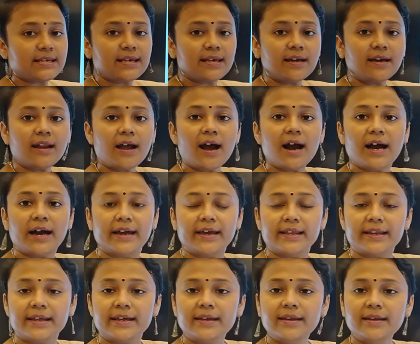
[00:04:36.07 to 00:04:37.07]
here
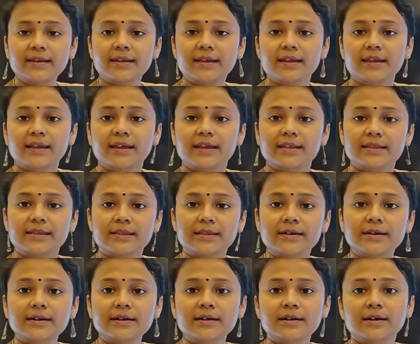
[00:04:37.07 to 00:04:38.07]
iron in
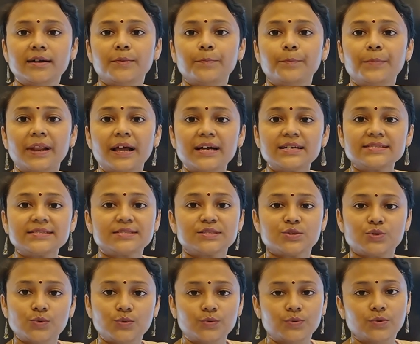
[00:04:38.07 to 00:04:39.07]
the
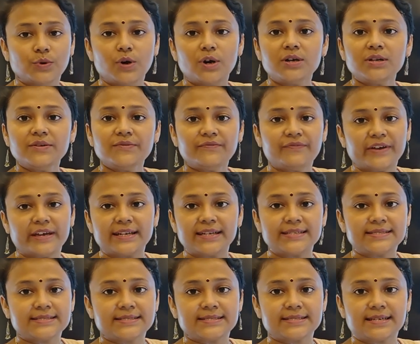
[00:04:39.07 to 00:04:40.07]
+2 or
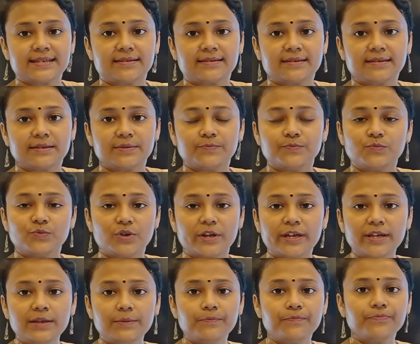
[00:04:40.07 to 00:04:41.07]
ferrous state,
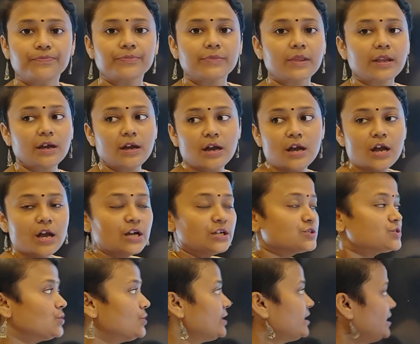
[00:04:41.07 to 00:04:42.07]
right?
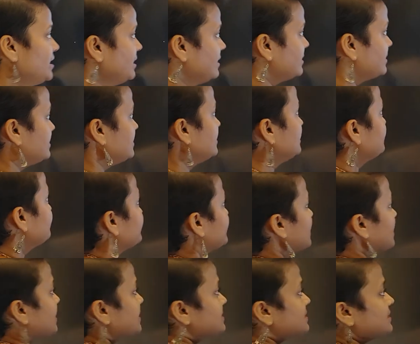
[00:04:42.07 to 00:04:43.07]
So here
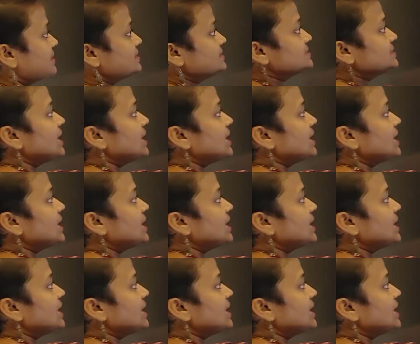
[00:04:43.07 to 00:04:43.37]
this